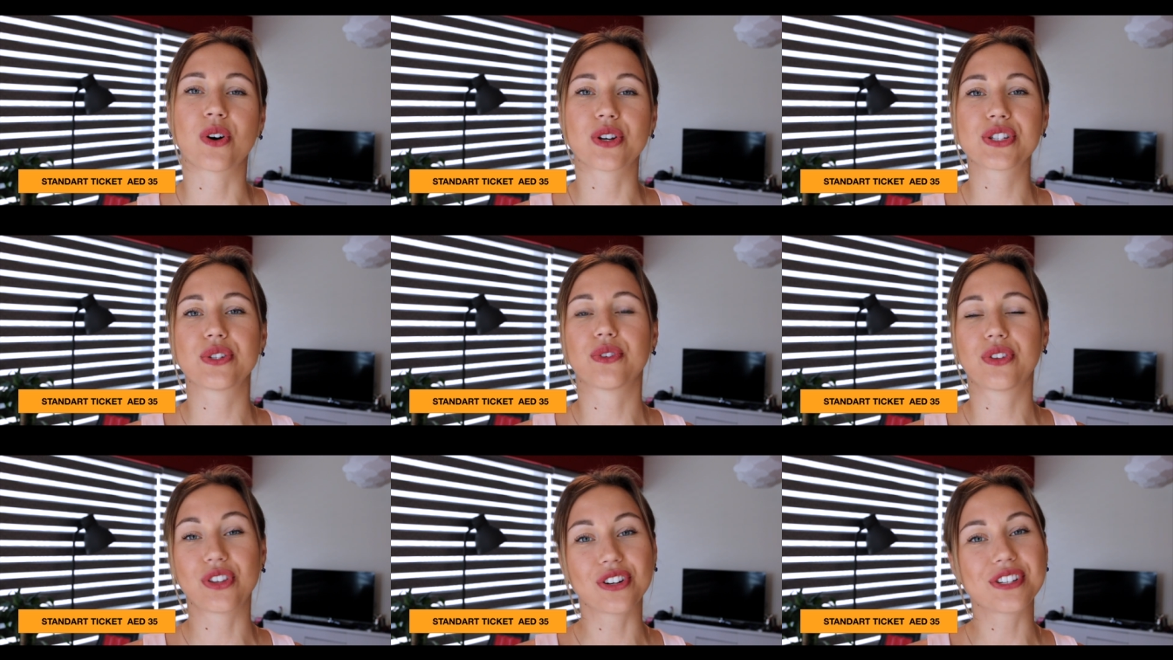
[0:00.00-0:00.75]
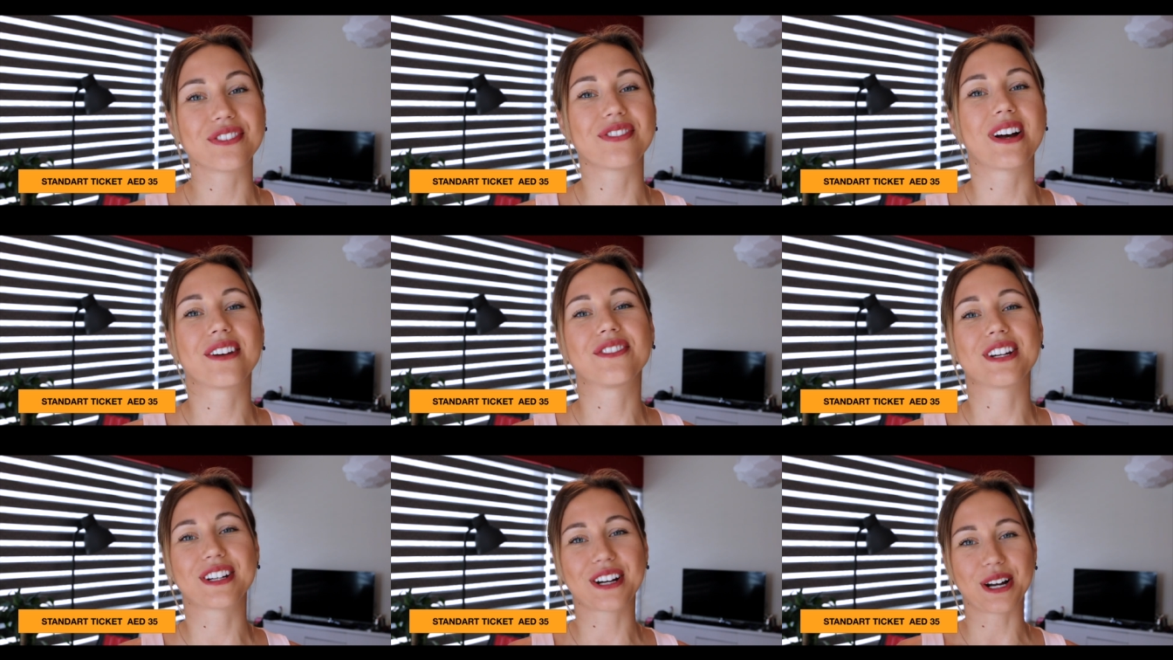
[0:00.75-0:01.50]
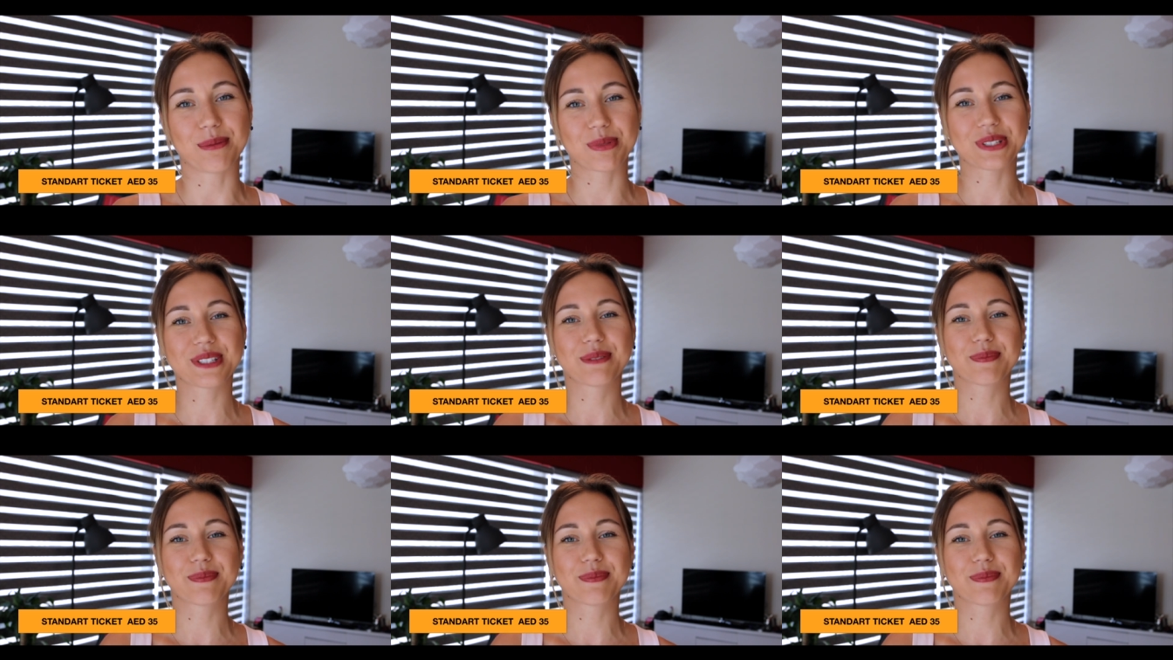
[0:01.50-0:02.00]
cost you 35 dirhams.